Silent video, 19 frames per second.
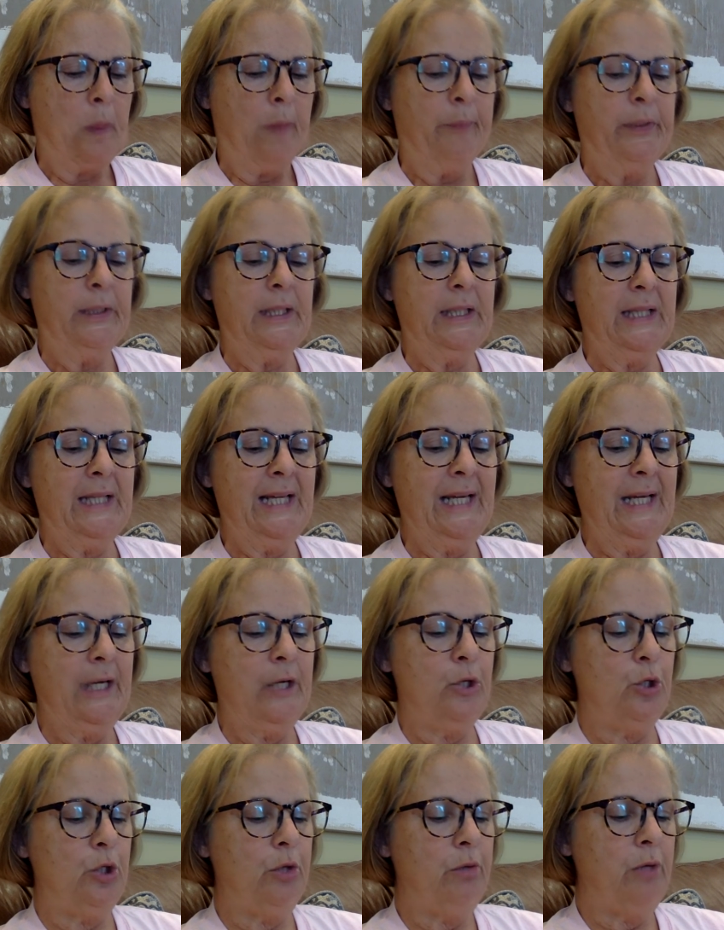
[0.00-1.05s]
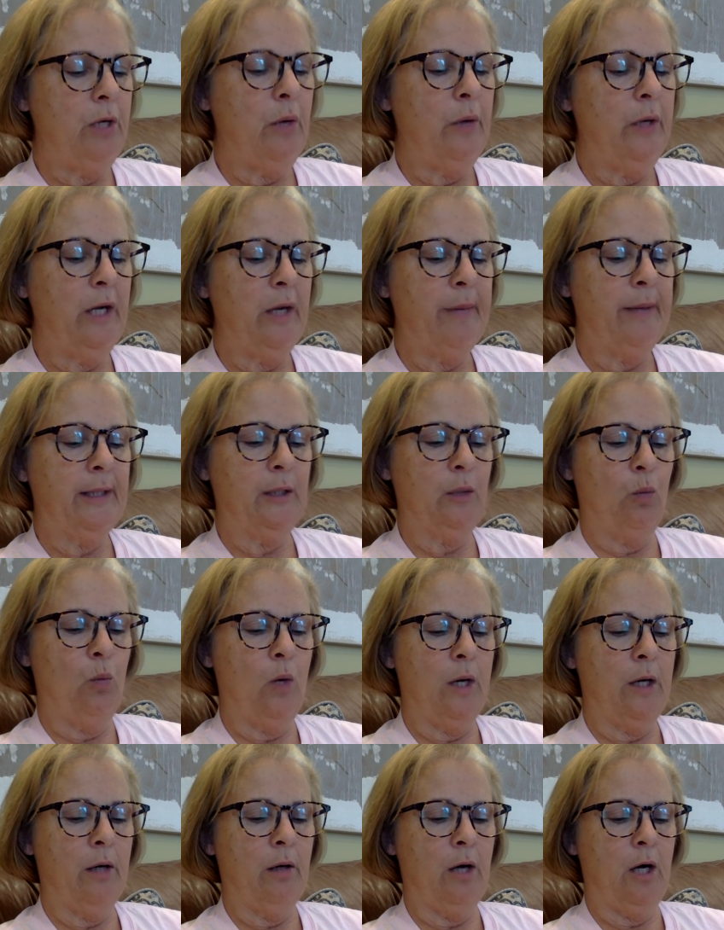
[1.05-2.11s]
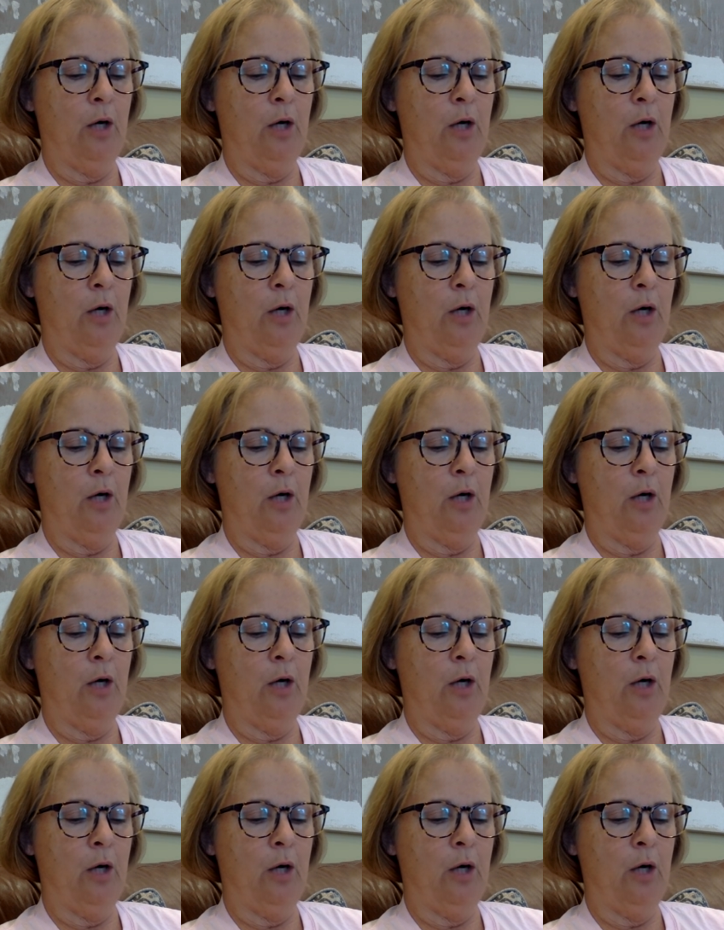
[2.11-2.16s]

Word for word: But the thing is, you knowing about the water